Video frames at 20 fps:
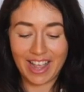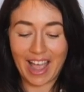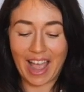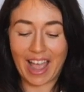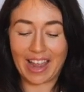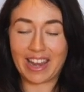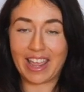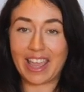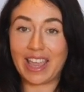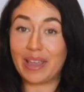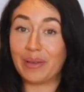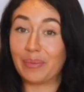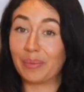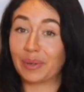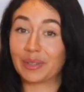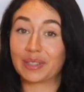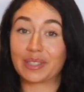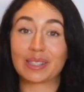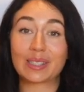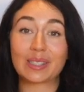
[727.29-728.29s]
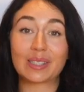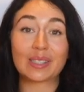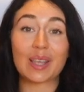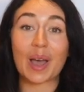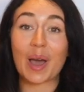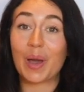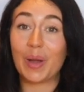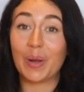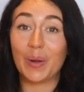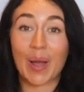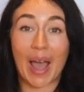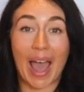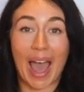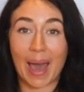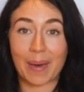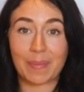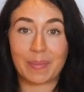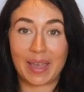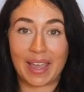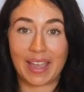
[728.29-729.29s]
and he was so
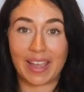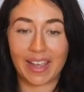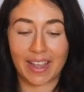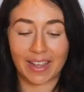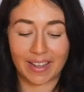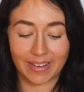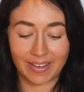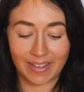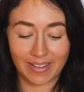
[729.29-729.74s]
happy.